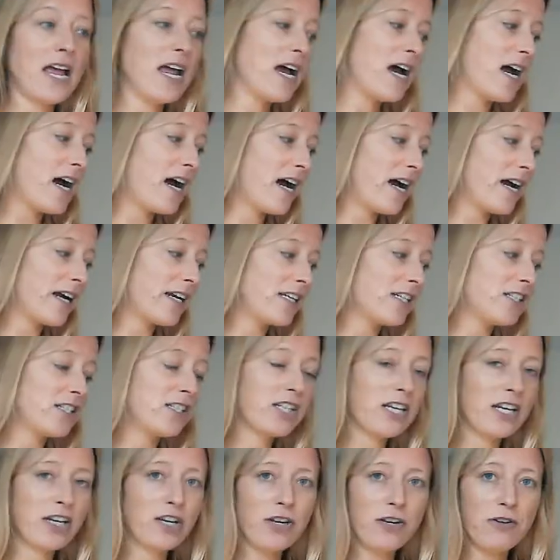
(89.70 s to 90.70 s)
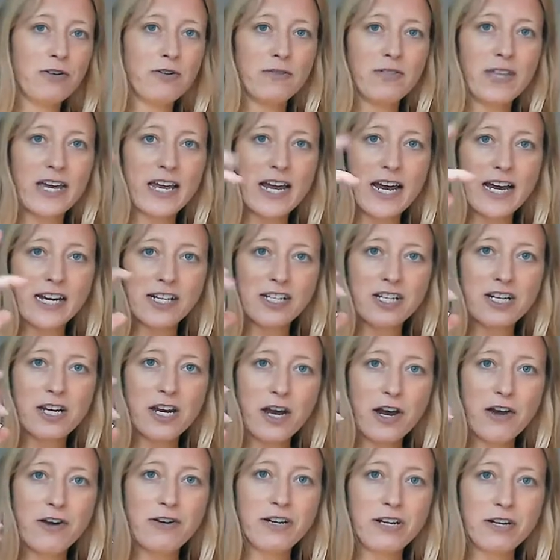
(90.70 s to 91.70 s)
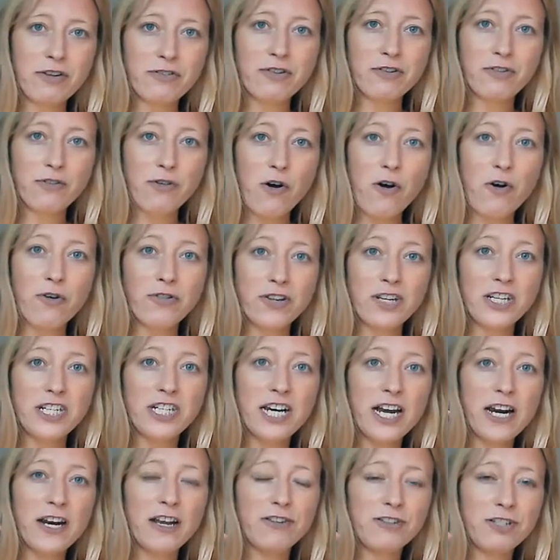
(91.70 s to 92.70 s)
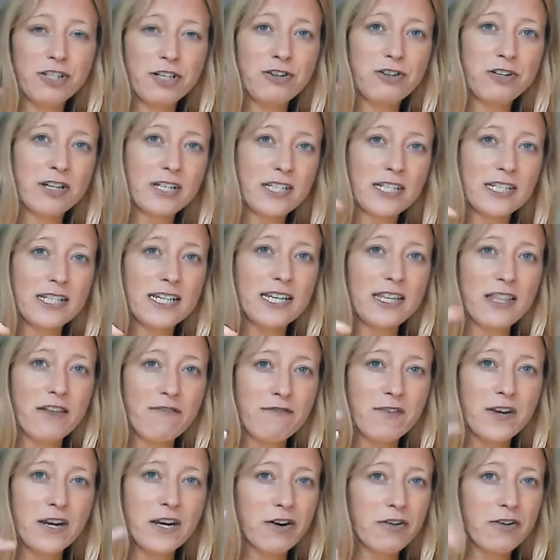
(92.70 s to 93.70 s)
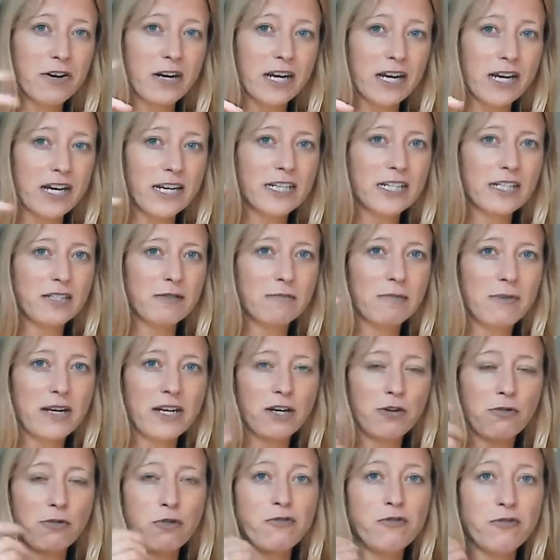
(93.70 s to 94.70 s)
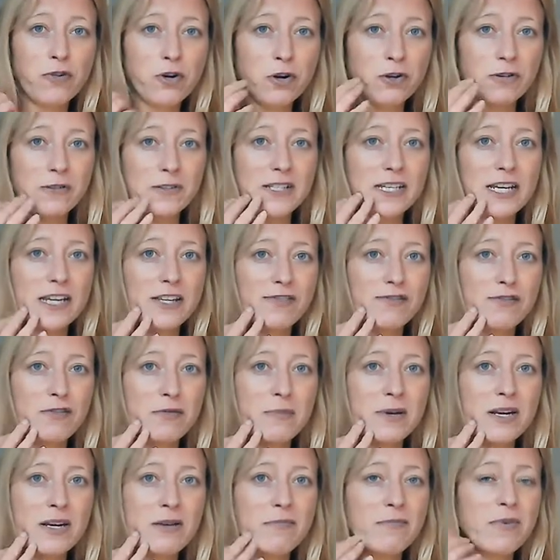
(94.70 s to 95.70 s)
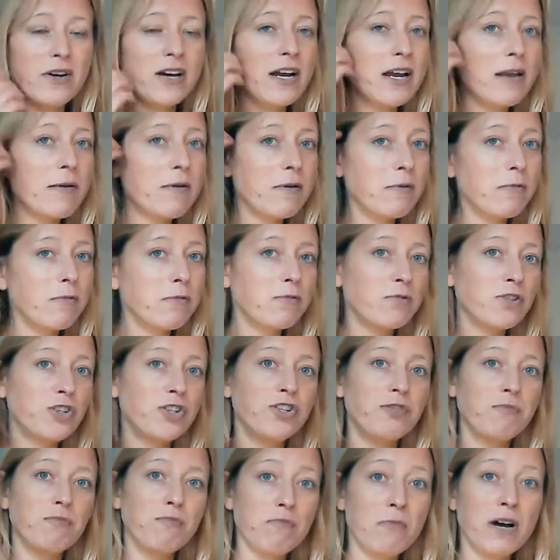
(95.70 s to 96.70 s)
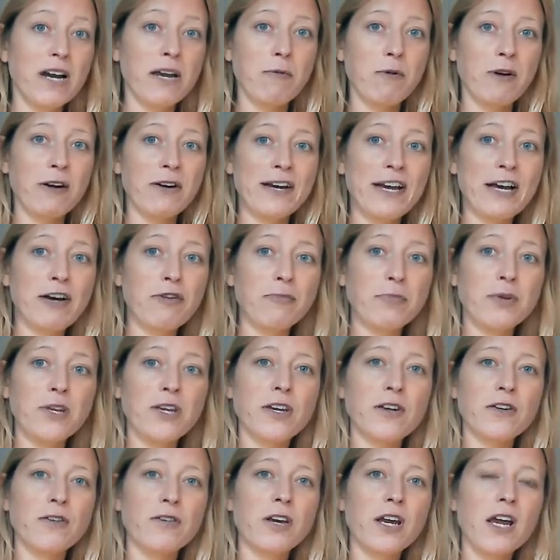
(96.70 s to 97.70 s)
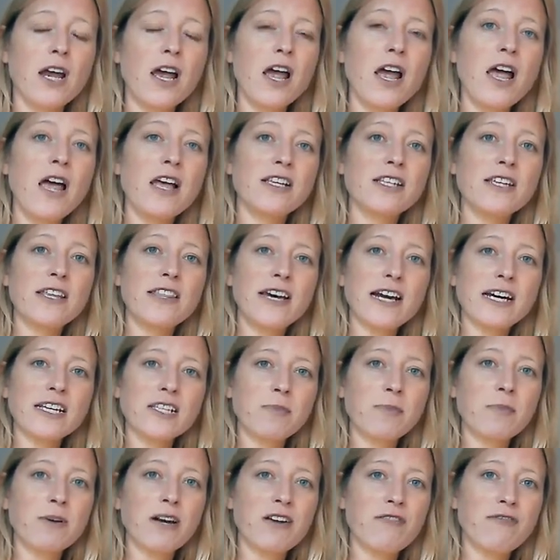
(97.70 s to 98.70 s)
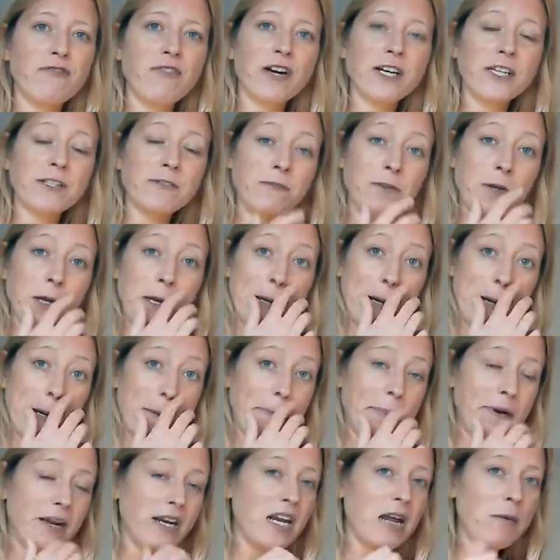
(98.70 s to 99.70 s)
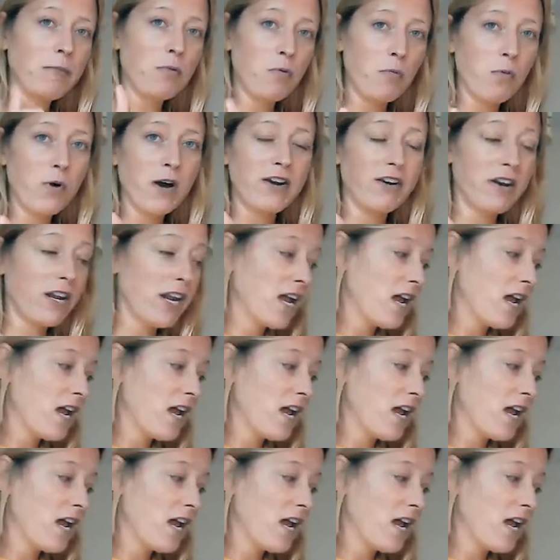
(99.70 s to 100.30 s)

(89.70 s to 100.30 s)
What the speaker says: and they actually hone in on the cellos, and you can see the fingering, and it doesn't make an awful lot of sense for me, but it might well help you. So that's my advice for you. But number one,